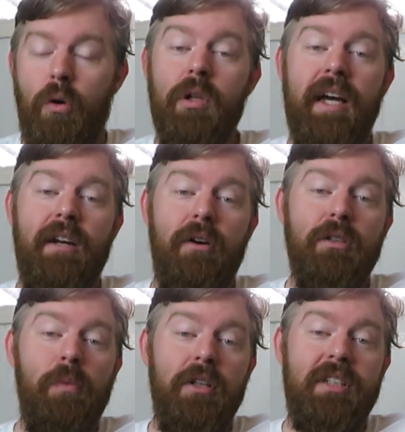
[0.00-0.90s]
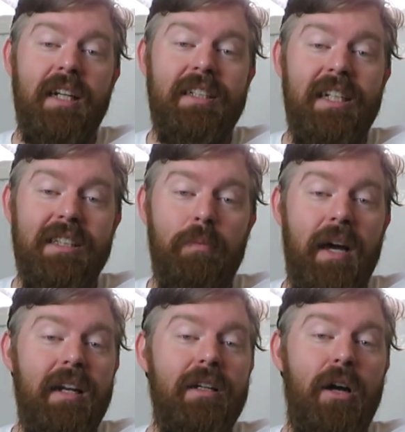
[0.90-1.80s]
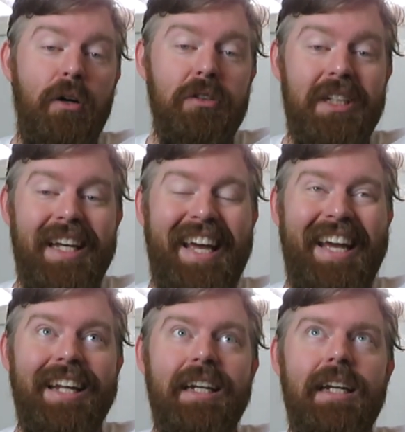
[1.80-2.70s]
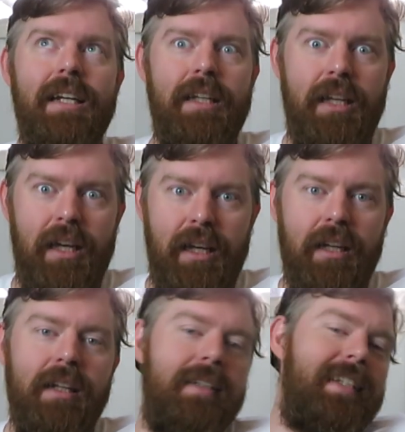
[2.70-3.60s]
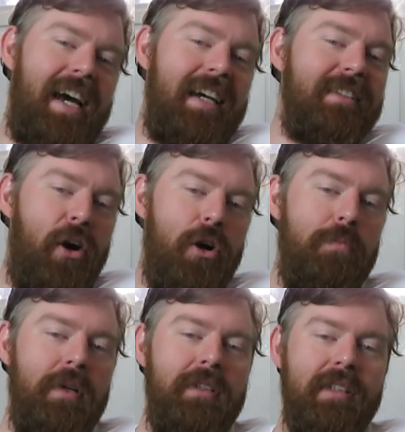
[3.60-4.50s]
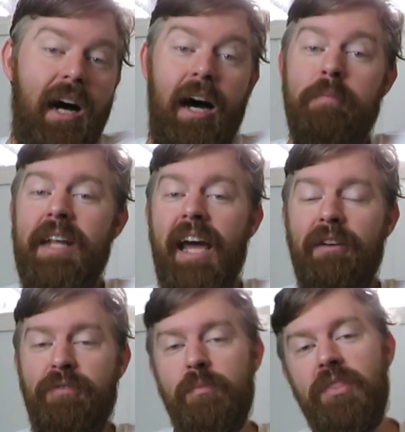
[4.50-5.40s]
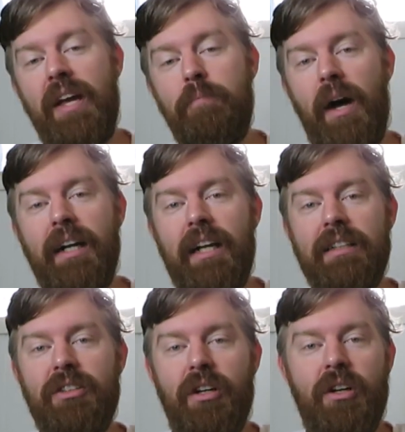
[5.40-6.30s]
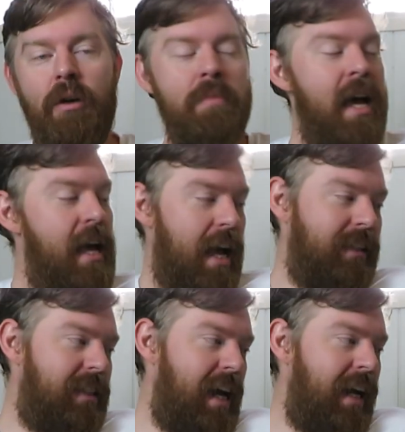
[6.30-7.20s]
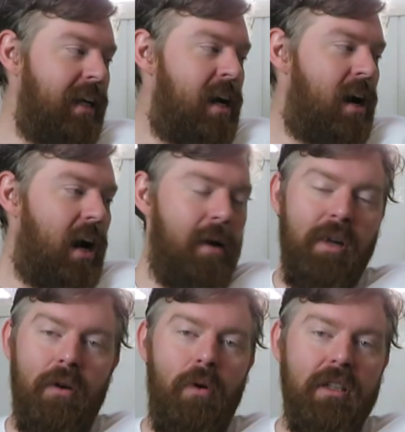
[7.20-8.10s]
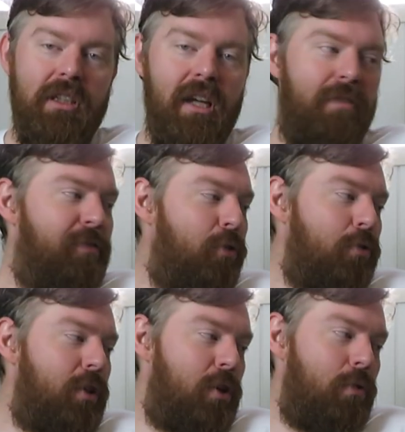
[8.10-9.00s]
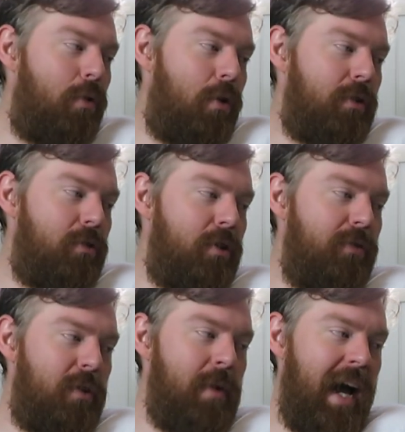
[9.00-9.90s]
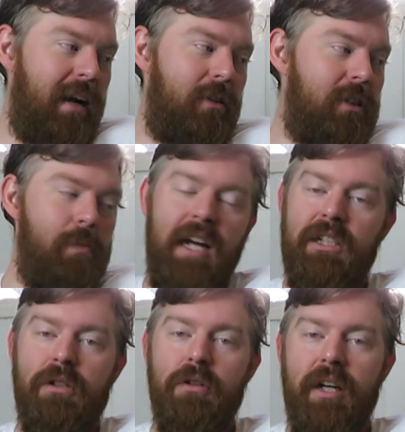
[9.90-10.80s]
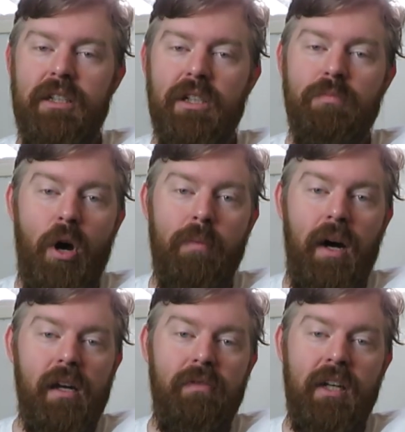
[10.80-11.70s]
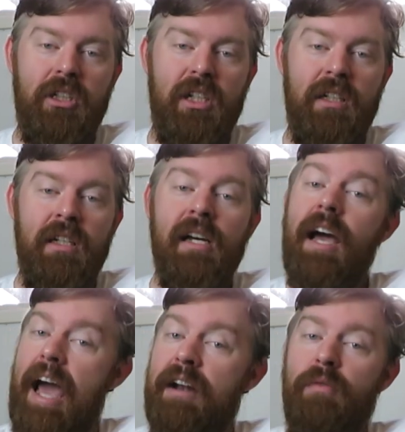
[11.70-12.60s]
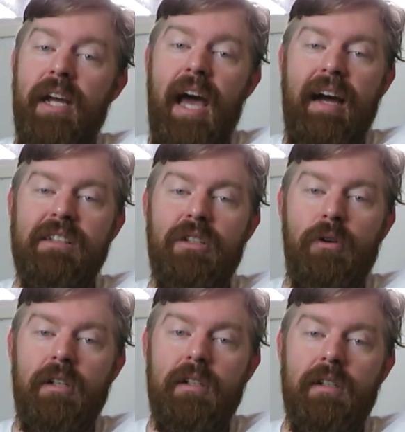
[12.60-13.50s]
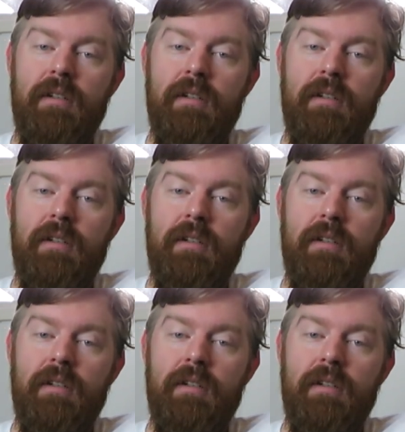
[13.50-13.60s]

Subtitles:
Orlando's most anticipated coaster in years has opened. I'm Dan from themeparknut.com, and today I'm going to watch the full queue walkthrough from Hagrid's Magical Creatures Motorbike Adventure and react to it.